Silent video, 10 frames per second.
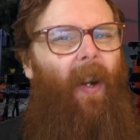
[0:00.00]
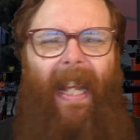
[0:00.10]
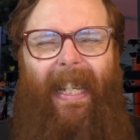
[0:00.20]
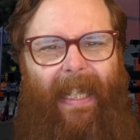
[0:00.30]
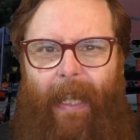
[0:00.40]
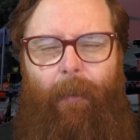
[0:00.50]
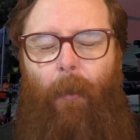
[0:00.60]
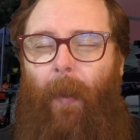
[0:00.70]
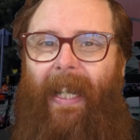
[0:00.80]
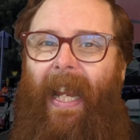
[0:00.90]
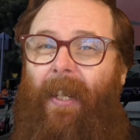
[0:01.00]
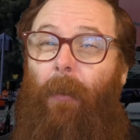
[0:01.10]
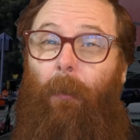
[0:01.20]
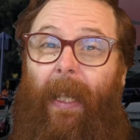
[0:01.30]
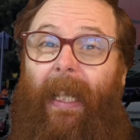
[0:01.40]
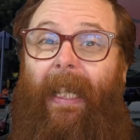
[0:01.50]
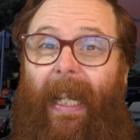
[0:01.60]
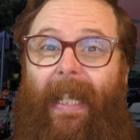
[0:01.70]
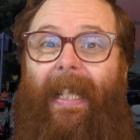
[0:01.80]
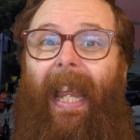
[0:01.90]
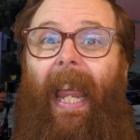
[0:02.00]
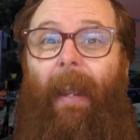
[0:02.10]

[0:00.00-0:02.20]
On any given weekend, it really needs